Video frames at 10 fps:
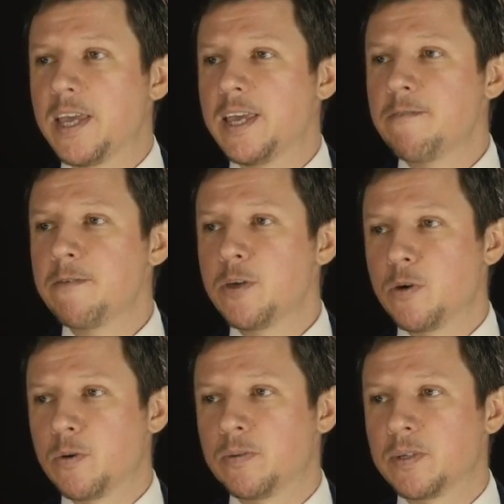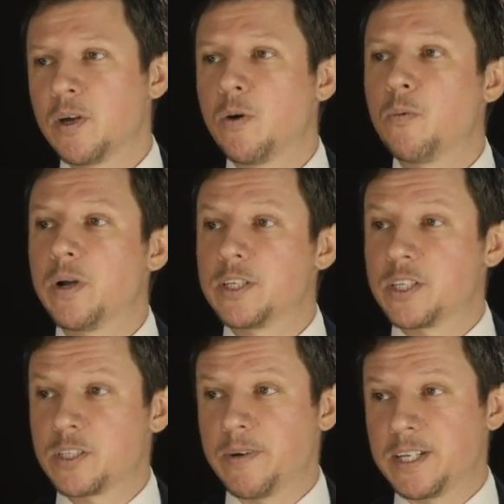If you will
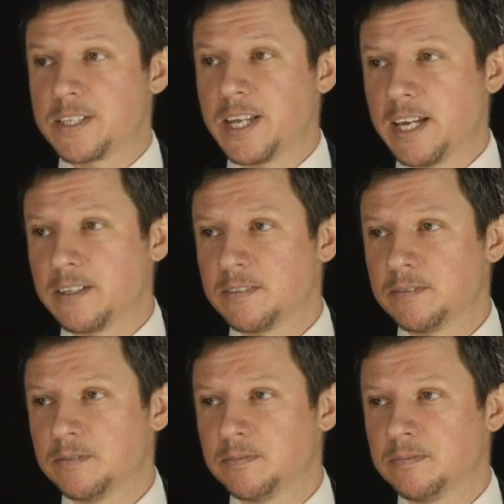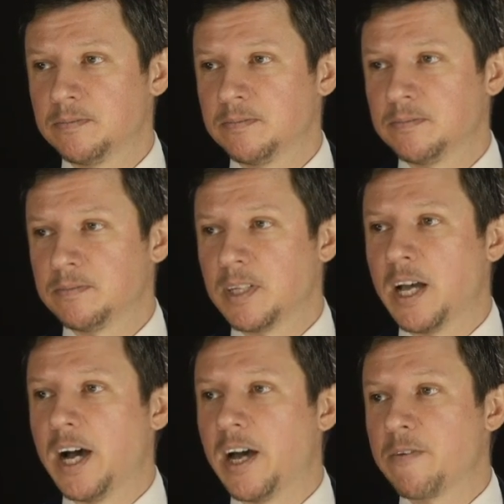just wait a sec,
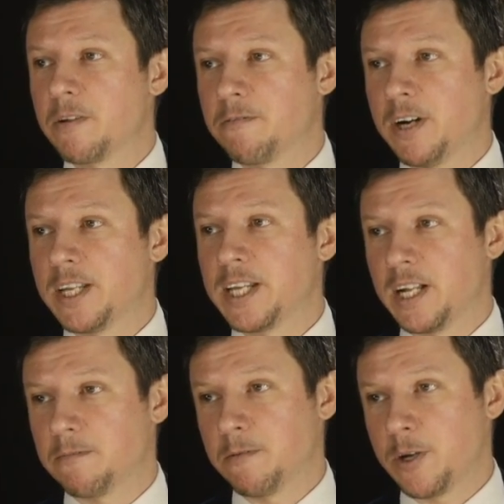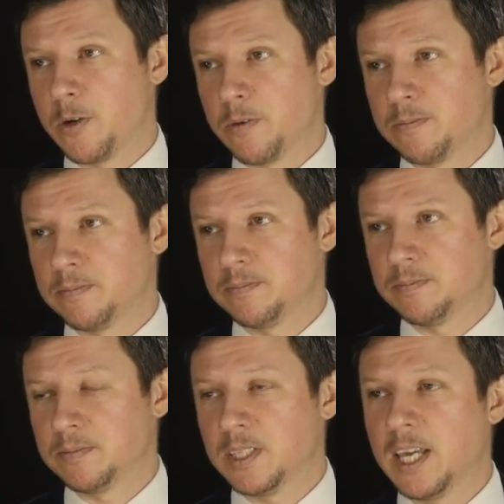I will find help for you.
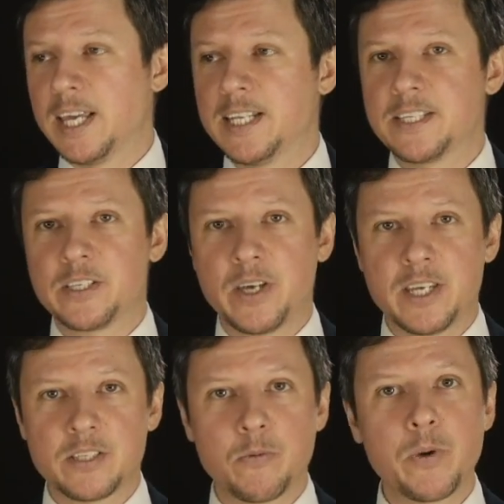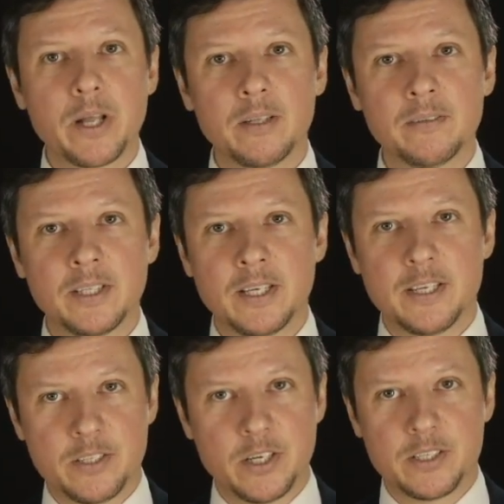In this case, will
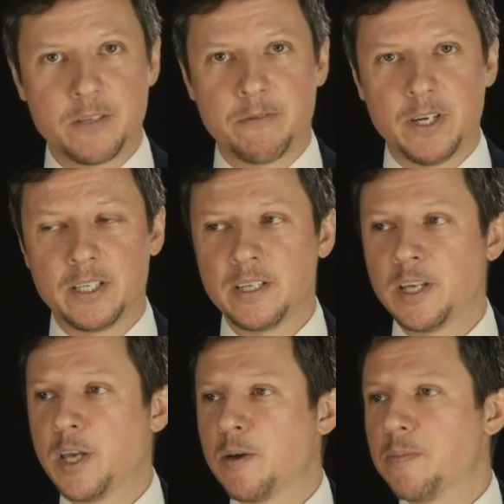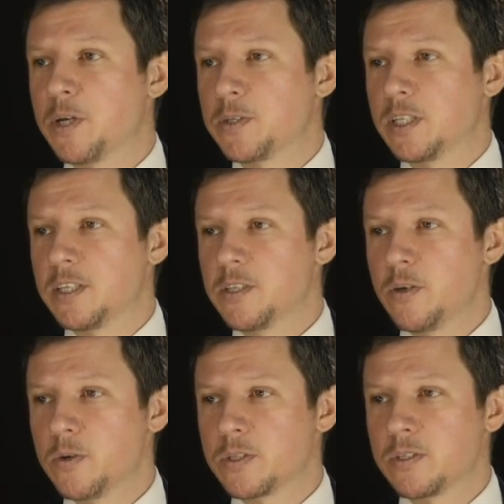is justified because it is
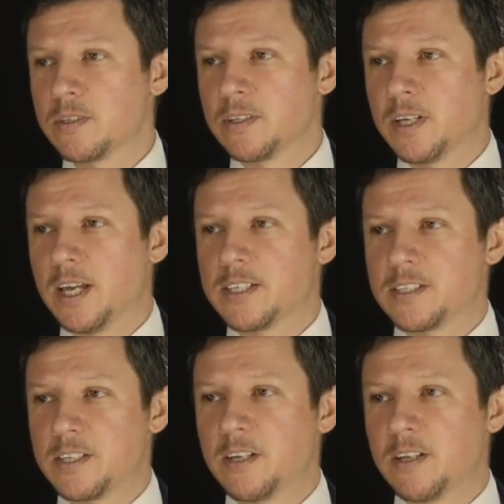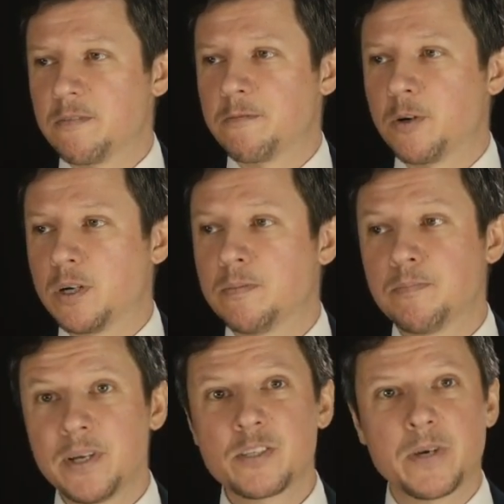used as a synonym for
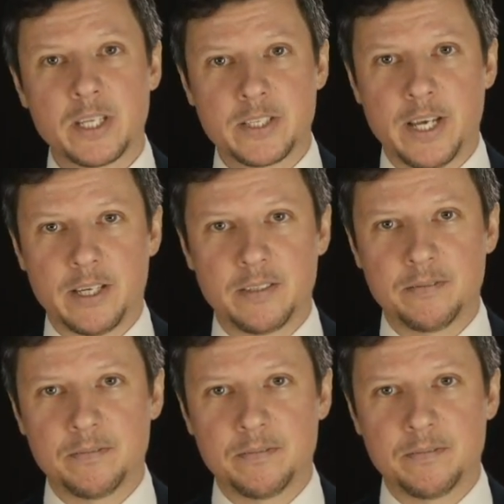please wait a sec.